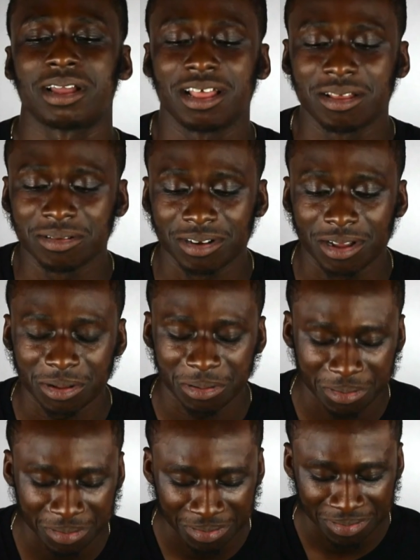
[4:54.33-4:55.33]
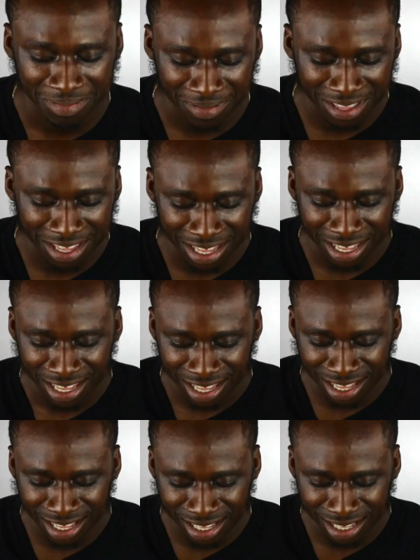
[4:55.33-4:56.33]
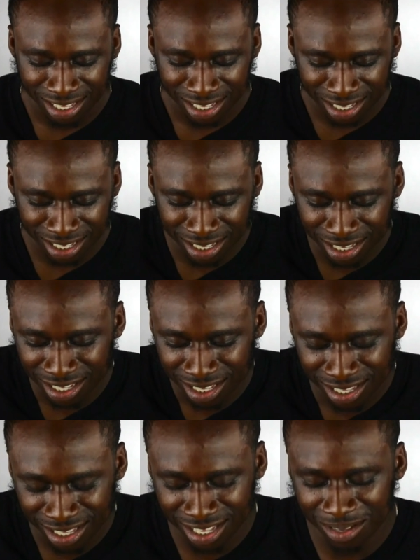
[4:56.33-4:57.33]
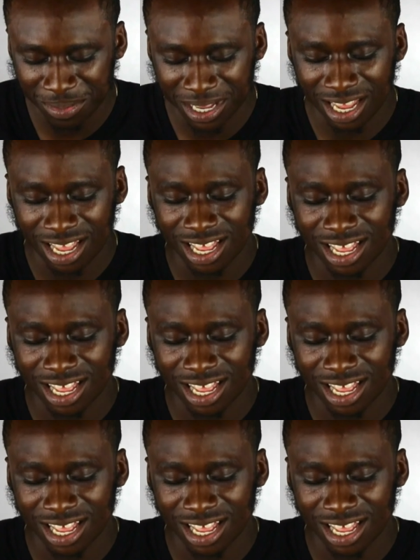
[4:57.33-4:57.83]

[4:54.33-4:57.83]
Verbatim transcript: don't know. Bruh. Give me